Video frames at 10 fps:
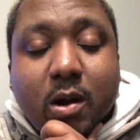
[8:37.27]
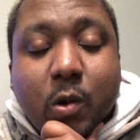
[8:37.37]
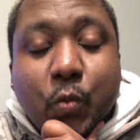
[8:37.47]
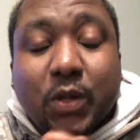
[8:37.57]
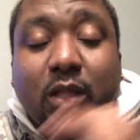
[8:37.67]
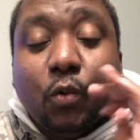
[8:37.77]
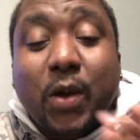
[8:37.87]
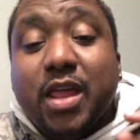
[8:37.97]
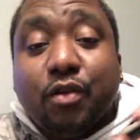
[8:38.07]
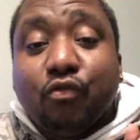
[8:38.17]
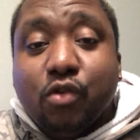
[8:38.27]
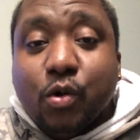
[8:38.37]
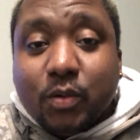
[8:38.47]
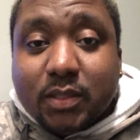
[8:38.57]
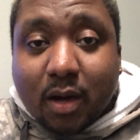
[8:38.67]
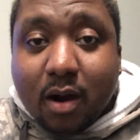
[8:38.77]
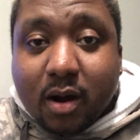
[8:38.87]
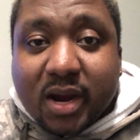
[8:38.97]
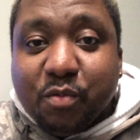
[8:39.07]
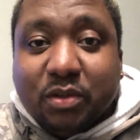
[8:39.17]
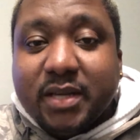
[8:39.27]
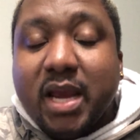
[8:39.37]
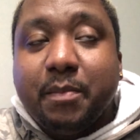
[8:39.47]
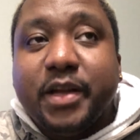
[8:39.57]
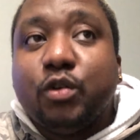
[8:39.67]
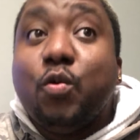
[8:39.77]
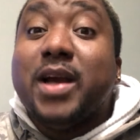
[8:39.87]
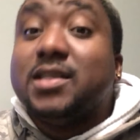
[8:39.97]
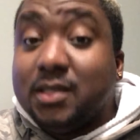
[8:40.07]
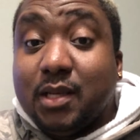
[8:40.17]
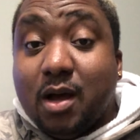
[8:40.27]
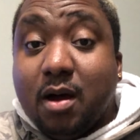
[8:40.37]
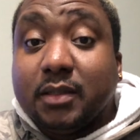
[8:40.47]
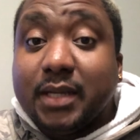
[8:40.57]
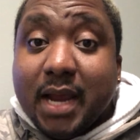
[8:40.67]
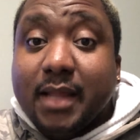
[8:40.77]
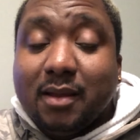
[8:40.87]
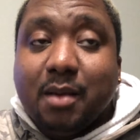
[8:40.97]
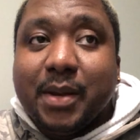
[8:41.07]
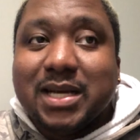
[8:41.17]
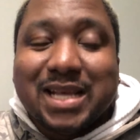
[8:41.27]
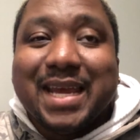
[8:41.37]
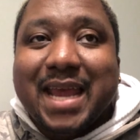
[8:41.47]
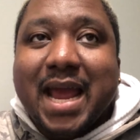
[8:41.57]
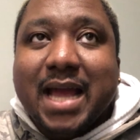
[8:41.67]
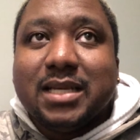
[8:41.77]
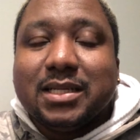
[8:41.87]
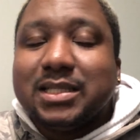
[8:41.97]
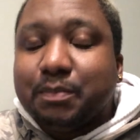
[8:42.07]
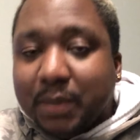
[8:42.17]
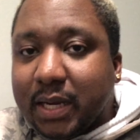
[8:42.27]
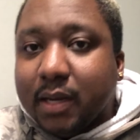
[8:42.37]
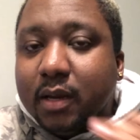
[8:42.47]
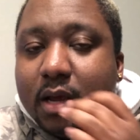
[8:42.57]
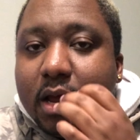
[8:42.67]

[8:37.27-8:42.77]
With the way the roads are, it will take me twice as long to get there because I can't speed.